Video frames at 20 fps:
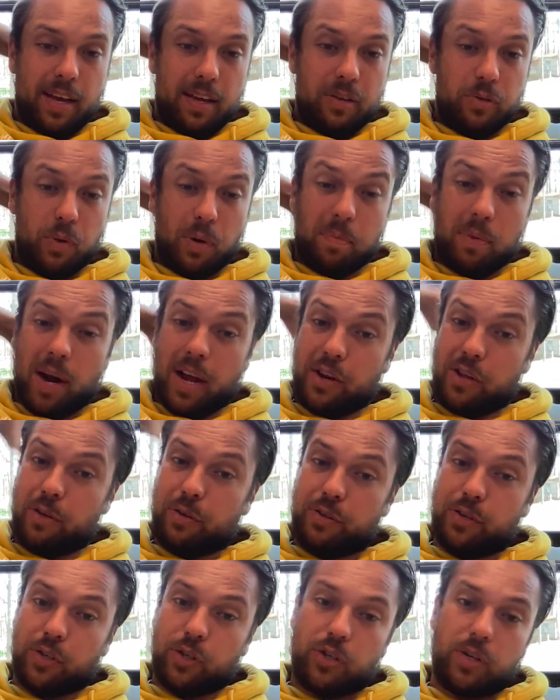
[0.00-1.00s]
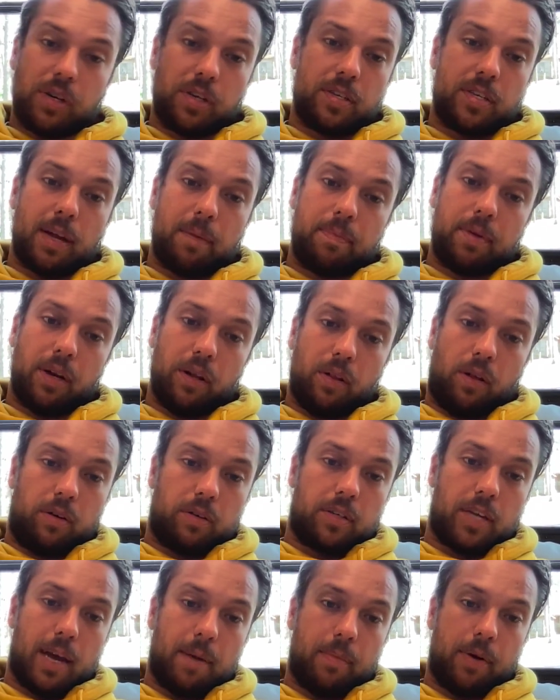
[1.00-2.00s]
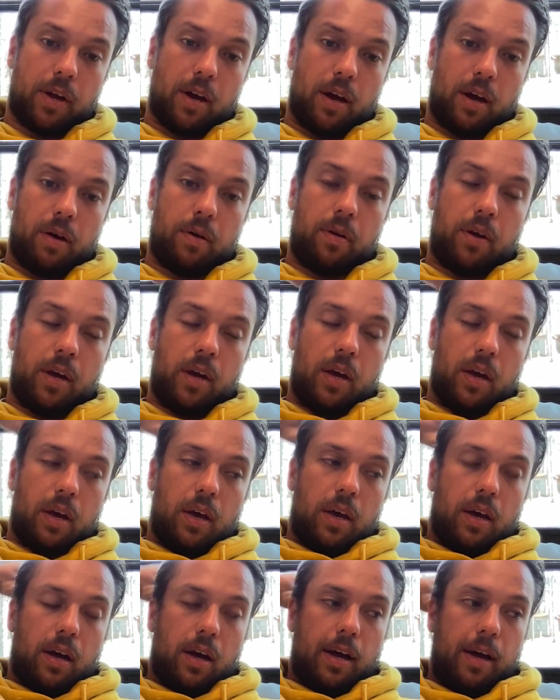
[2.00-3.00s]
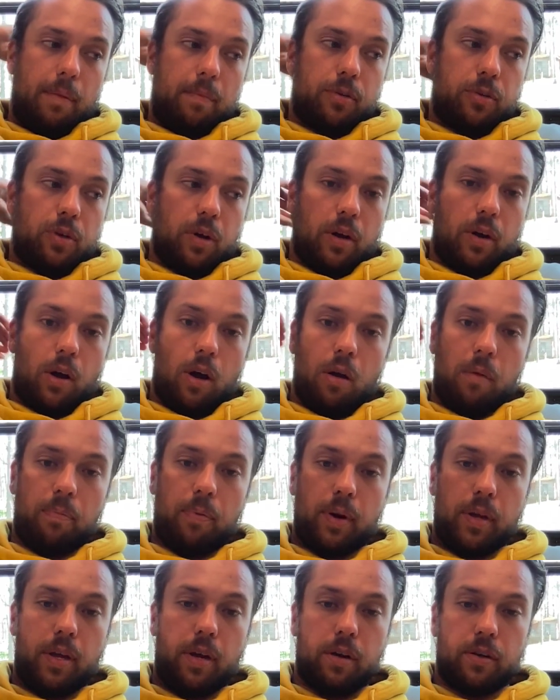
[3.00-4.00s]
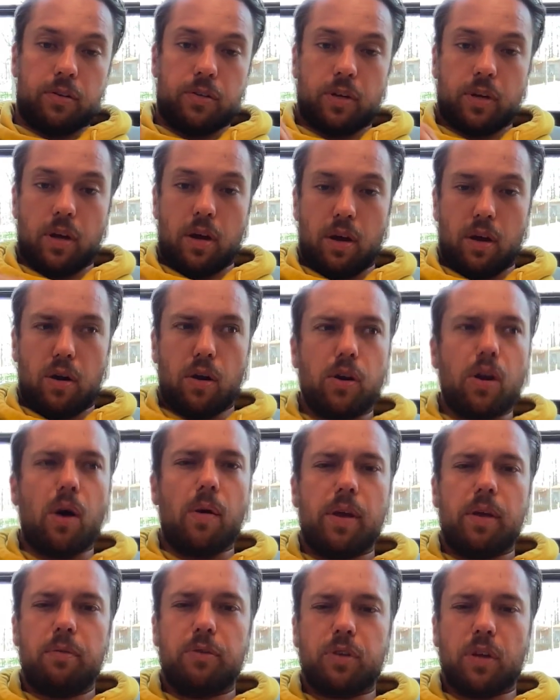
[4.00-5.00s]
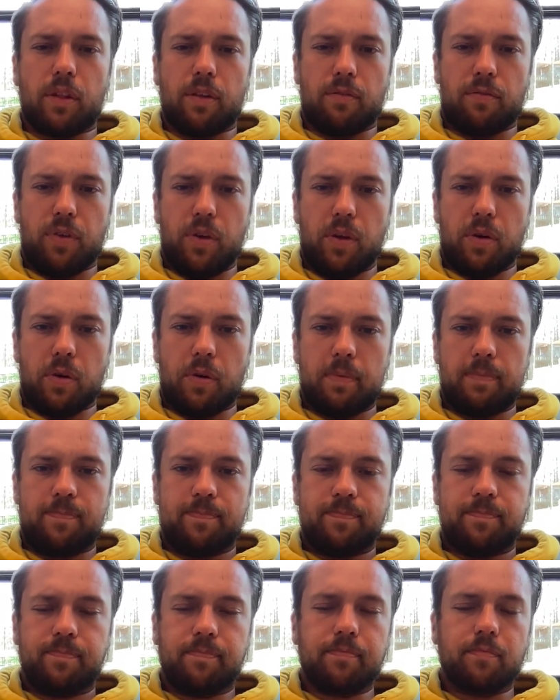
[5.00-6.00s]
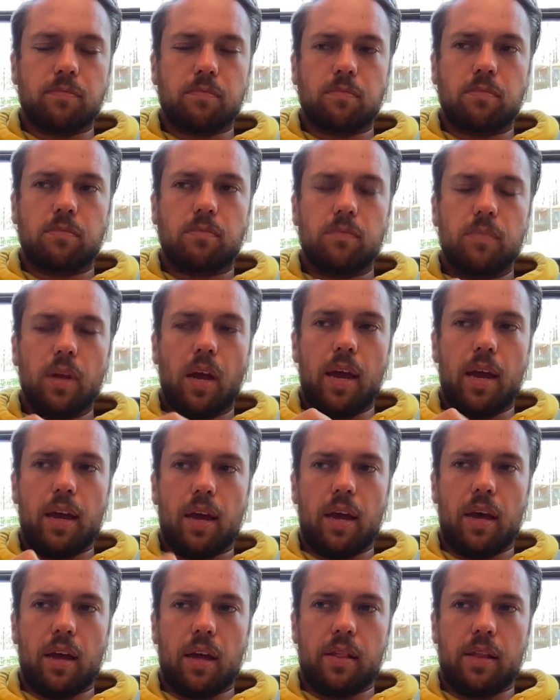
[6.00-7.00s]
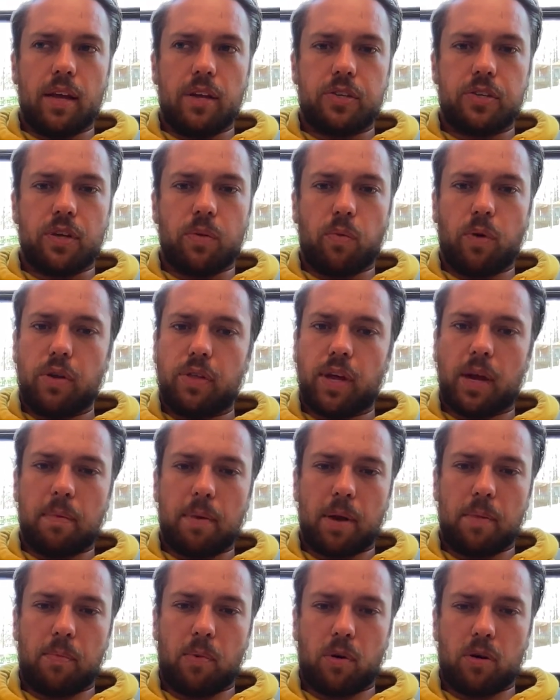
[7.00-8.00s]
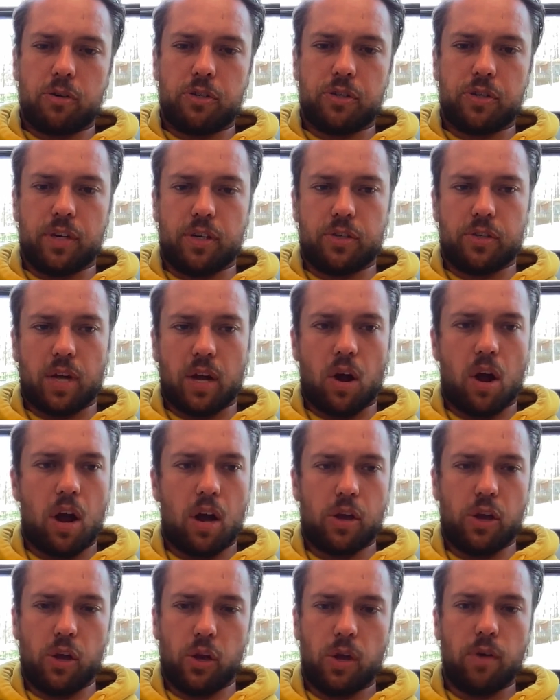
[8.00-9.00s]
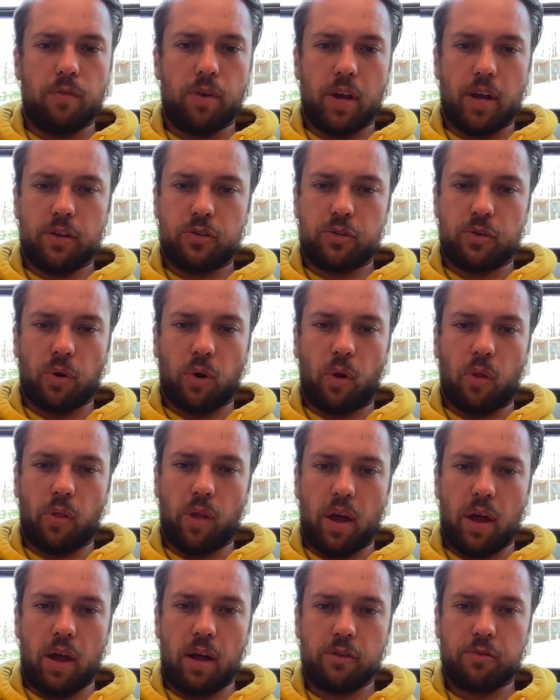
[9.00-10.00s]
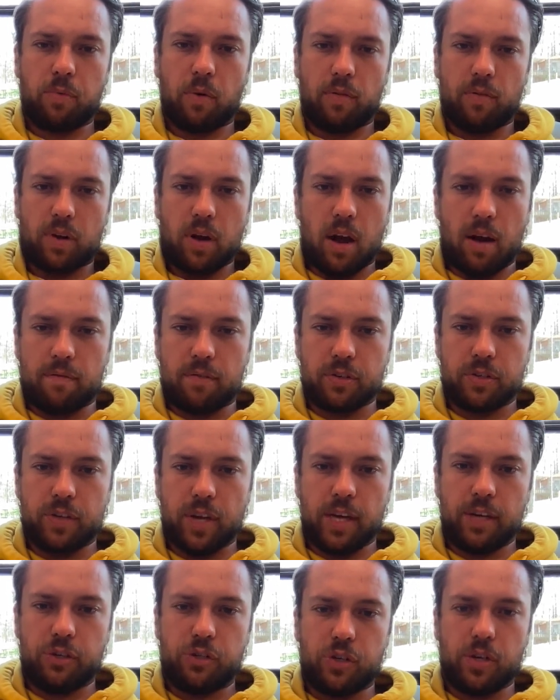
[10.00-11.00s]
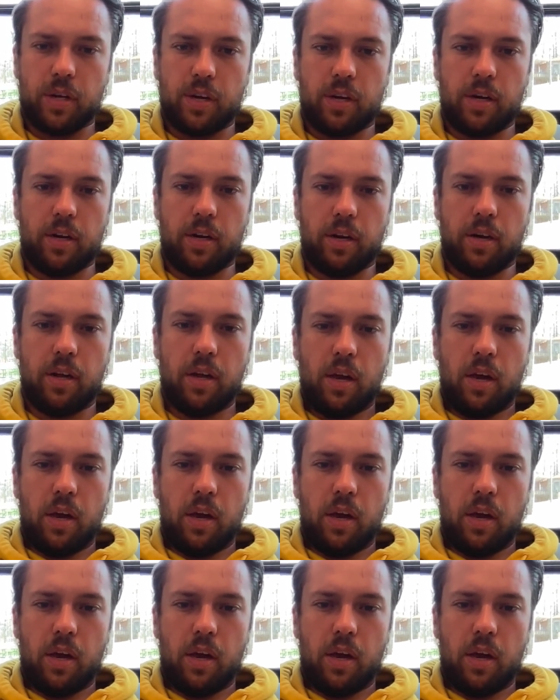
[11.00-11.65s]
is where Brian Houston should have stepped in a long time ago um, was on Oprah years ago, or no, he was on The View, and they said, "What do you think about abortion?" He's like, "Oh, I can't give an answer on that. It's more of a conversation, and